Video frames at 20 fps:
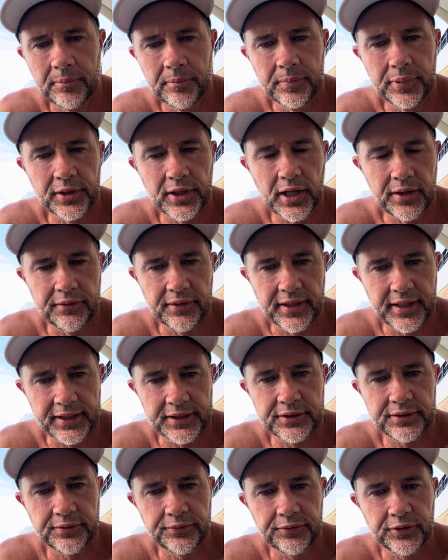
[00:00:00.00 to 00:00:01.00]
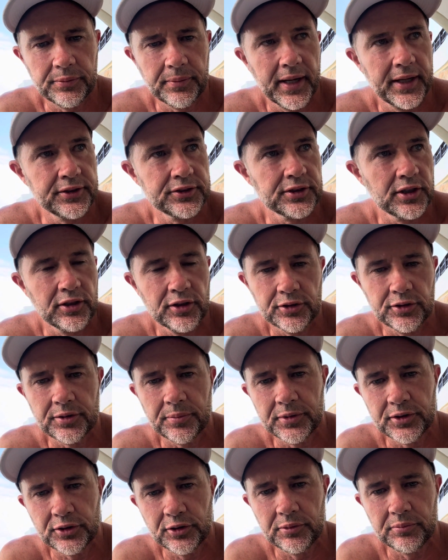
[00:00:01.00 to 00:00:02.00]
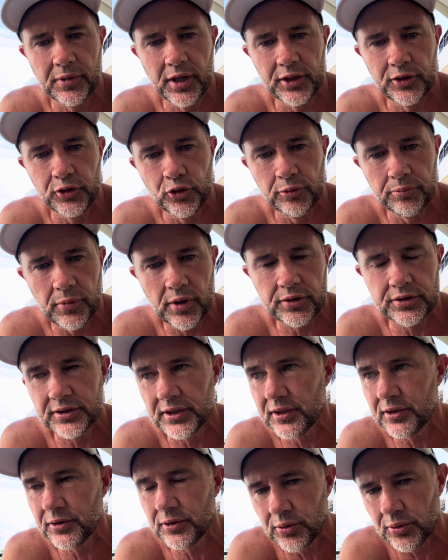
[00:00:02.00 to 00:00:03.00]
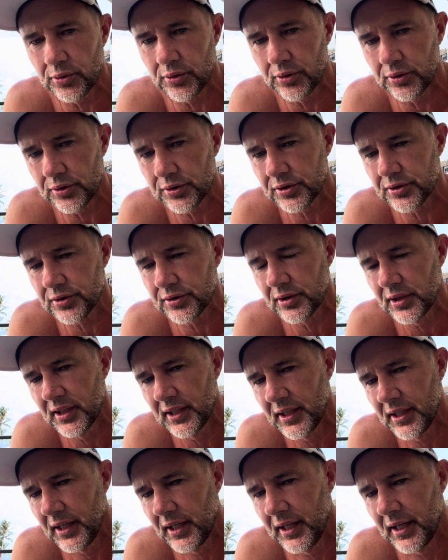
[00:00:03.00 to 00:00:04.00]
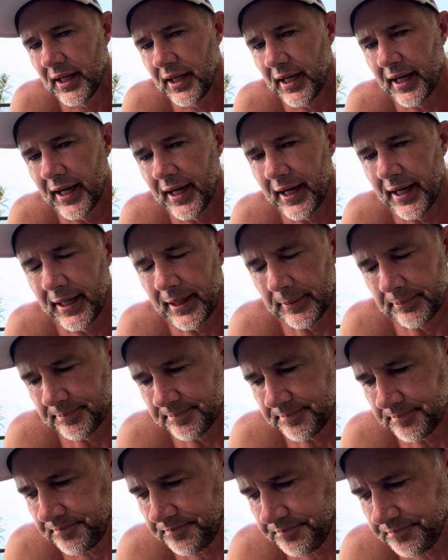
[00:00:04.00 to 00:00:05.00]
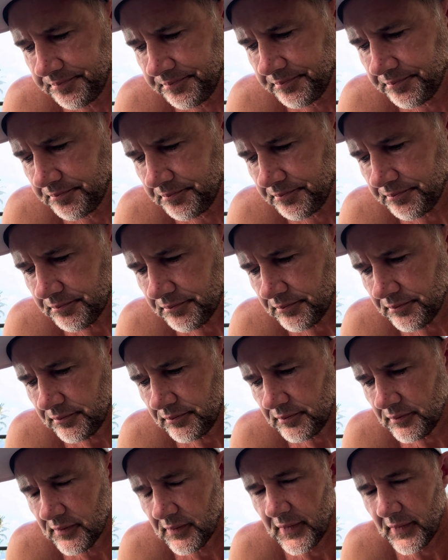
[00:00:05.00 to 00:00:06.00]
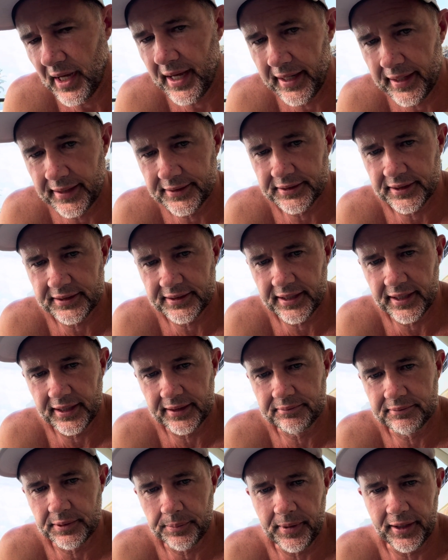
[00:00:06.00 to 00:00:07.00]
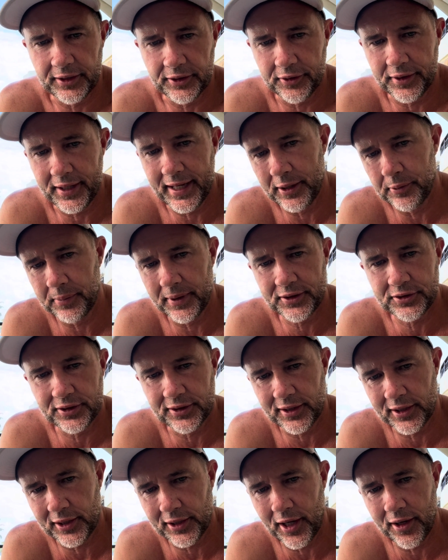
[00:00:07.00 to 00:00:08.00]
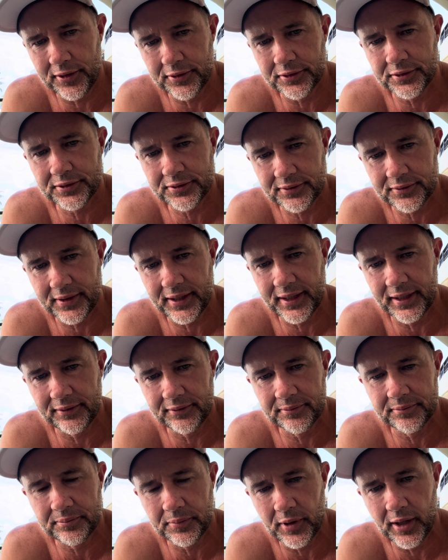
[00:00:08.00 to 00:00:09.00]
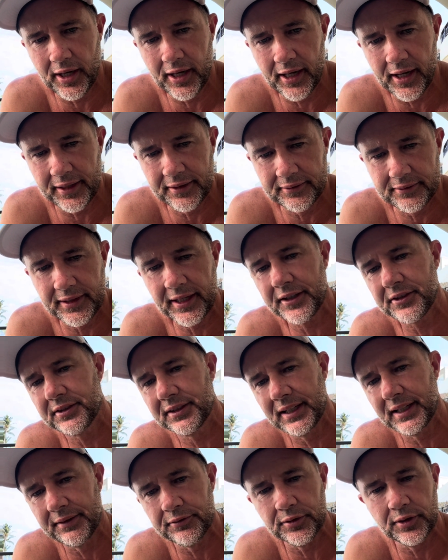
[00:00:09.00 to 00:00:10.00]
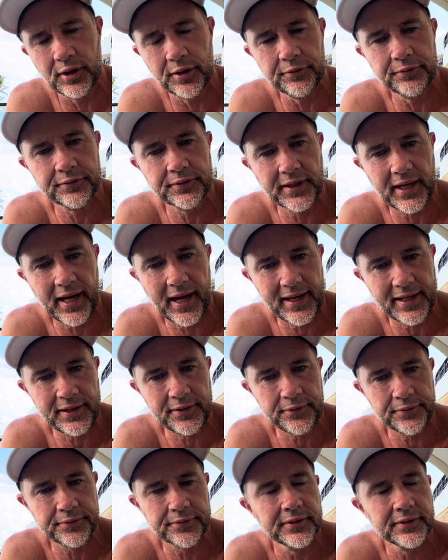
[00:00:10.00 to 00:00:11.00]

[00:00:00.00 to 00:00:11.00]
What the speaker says: But over the next few months, I'll also be doing my Normoxic course. And as I said, depending on how Mexico goes, then my next level of cave.